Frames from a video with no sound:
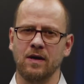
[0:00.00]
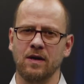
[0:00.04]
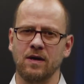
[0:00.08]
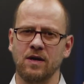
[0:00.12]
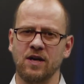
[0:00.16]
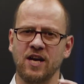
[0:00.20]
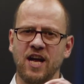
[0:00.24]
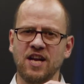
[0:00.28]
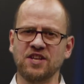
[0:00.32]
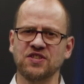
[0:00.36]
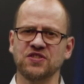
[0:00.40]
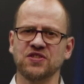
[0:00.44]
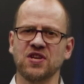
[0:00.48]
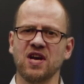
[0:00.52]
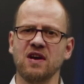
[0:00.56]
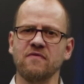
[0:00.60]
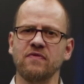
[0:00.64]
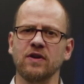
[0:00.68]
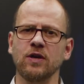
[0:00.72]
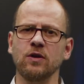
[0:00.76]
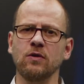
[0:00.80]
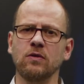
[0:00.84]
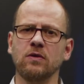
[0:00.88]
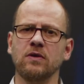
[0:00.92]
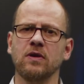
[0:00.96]
Let's
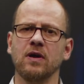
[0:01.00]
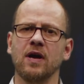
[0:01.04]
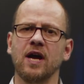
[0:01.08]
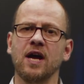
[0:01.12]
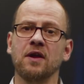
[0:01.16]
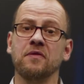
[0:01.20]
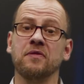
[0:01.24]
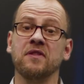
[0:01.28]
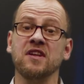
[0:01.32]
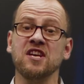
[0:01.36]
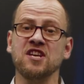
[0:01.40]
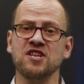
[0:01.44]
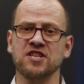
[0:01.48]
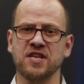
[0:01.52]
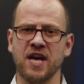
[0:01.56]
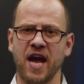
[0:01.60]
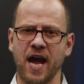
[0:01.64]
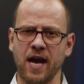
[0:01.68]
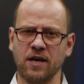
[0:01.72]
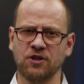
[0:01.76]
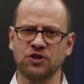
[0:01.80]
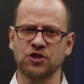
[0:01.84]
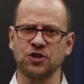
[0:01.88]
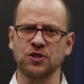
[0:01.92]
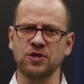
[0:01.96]
have a look at the
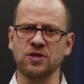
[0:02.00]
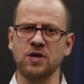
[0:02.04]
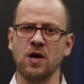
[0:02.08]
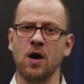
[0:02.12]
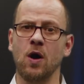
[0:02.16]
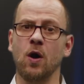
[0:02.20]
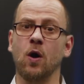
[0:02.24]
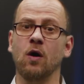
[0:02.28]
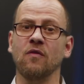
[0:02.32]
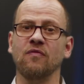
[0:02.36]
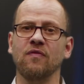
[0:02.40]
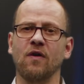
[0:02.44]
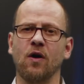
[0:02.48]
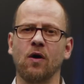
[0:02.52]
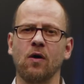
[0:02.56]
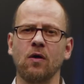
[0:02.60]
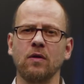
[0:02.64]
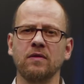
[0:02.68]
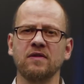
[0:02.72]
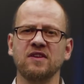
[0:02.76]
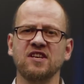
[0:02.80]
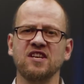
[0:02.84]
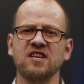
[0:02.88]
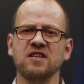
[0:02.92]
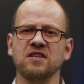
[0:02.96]
interaction of
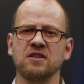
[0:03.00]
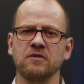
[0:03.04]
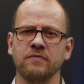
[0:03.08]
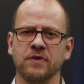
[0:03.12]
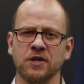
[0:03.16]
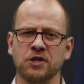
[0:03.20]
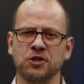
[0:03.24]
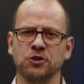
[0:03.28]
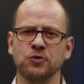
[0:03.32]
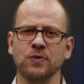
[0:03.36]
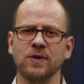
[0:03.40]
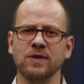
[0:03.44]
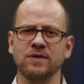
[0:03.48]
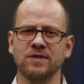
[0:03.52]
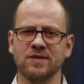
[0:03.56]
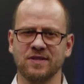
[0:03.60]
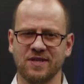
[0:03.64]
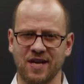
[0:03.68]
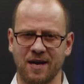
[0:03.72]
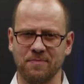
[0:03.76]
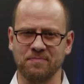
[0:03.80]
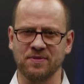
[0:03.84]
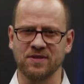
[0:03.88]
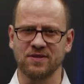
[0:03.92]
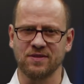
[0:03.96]
all the individual
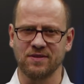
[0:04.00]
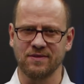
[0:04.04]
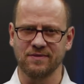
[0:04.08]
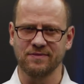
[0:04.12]
steps.